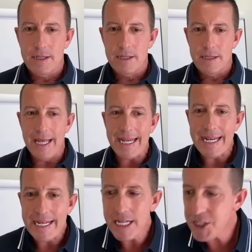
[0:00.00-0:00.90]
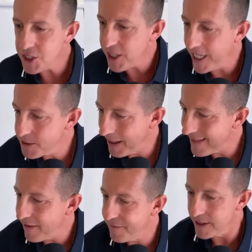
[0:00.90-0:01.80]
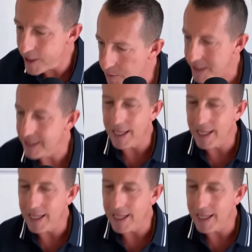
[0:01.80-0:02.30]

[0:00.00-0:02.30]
Like it didn't just change my life a little bit.